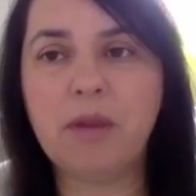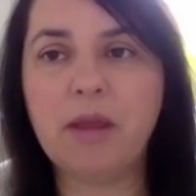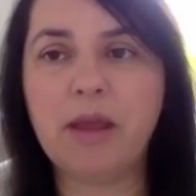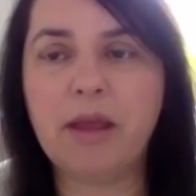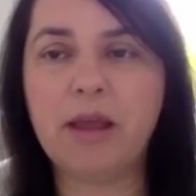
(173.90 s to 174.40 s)

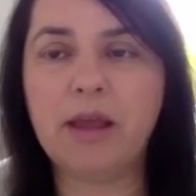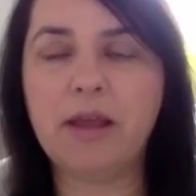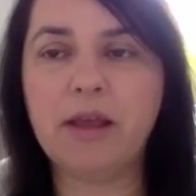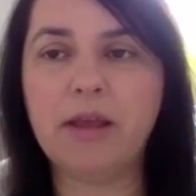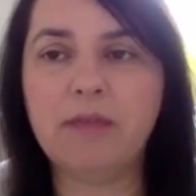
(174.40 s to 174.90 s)

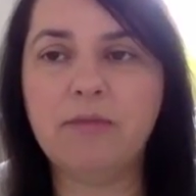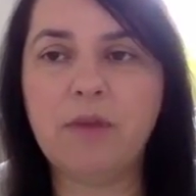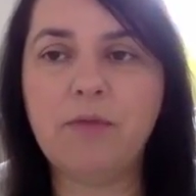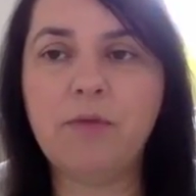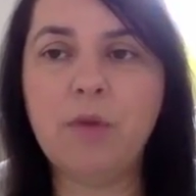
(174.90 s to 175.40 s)
a
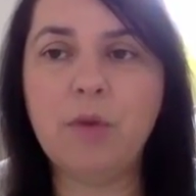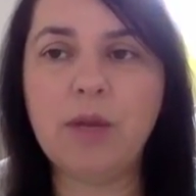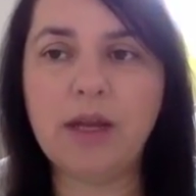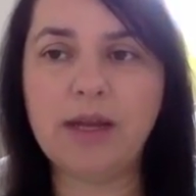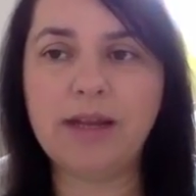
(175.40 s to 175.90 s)
few
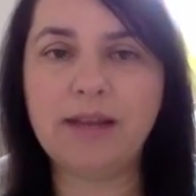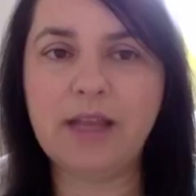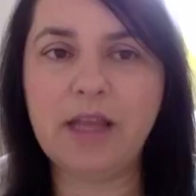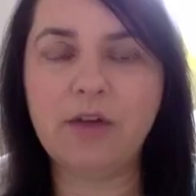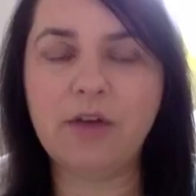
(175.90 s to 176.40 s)
clients a
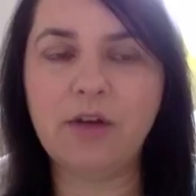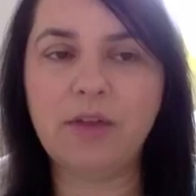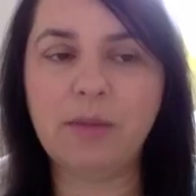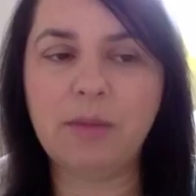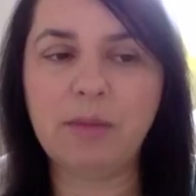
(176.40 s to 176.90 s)
year on
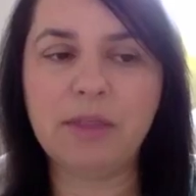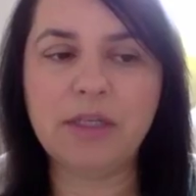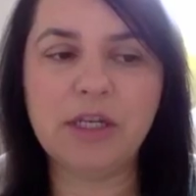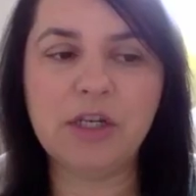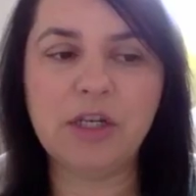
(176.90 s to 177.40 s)
the
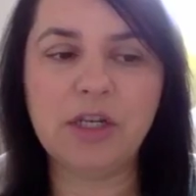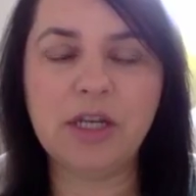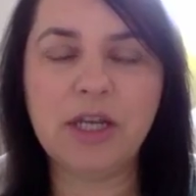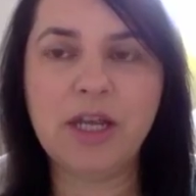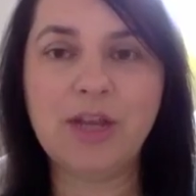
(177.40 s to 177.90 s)
implementation.
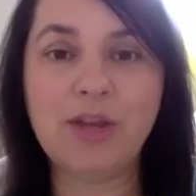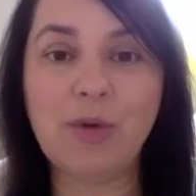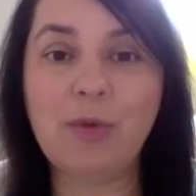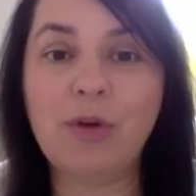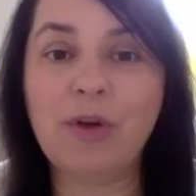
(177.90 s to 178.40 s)
So
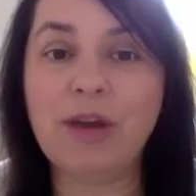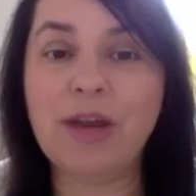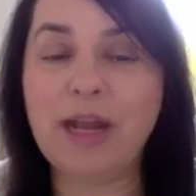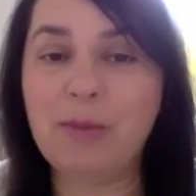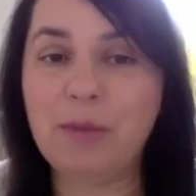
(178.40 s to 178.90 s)
we're
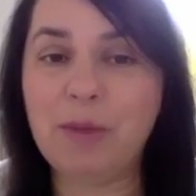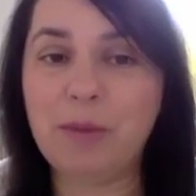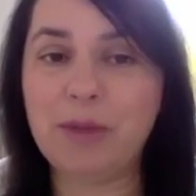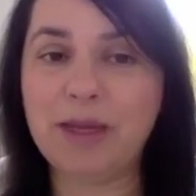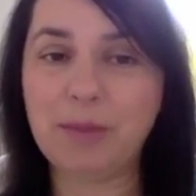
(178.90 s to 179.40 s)
helping
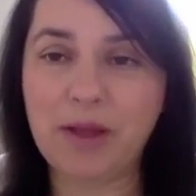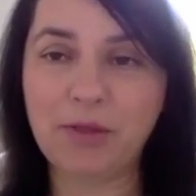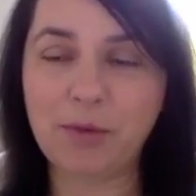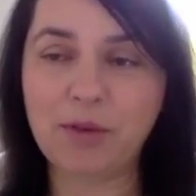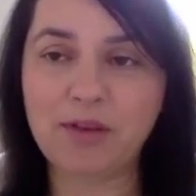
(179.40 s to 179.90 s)
people expand
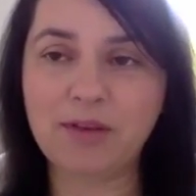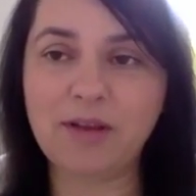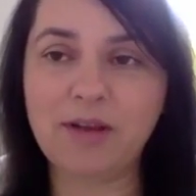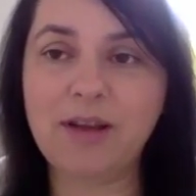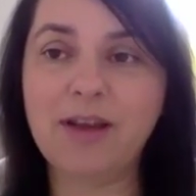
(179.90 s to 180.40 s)
their business
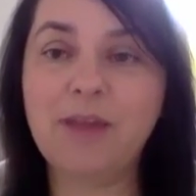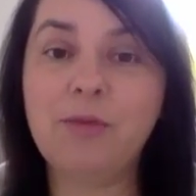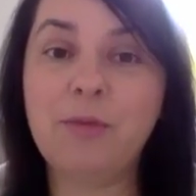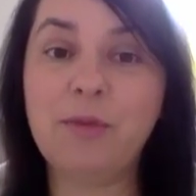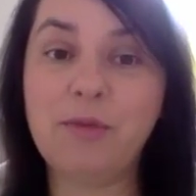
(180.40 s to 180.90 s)
online from the